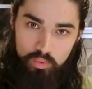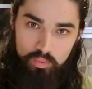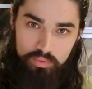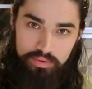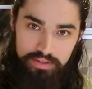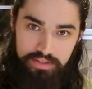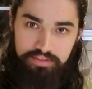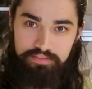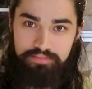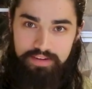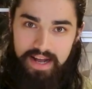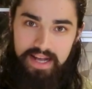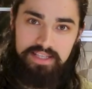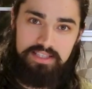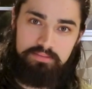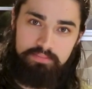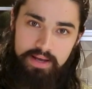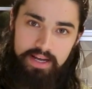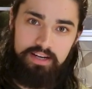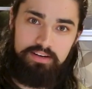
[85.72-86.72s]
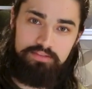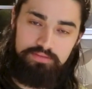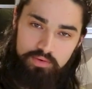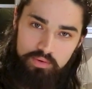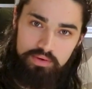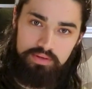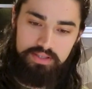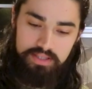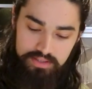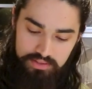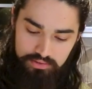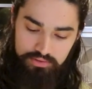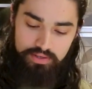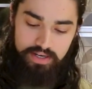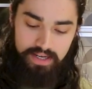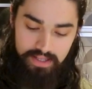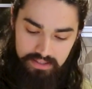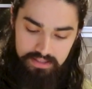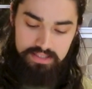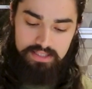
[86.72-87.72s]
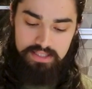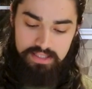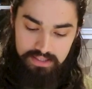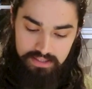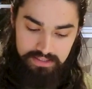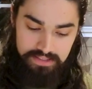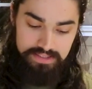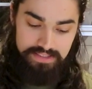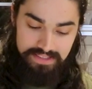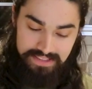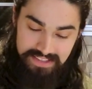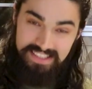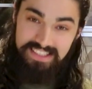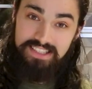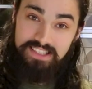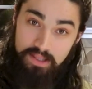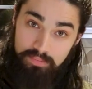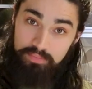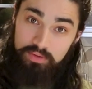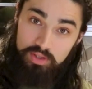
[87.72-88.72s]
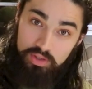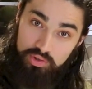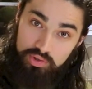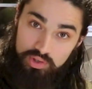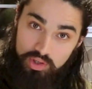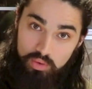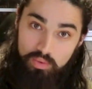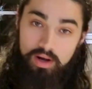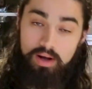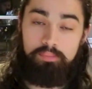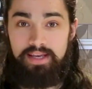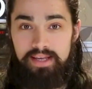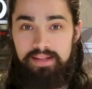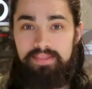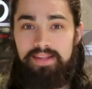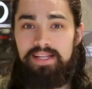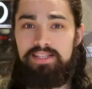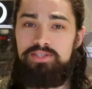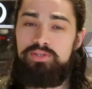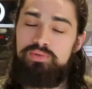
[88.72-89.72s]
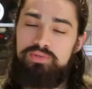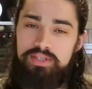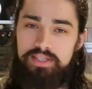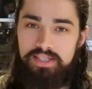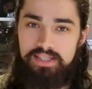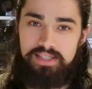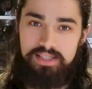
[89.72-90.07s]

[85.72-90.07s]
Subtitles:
really fast back and forth because they're trying to get something to show up. And that's usually going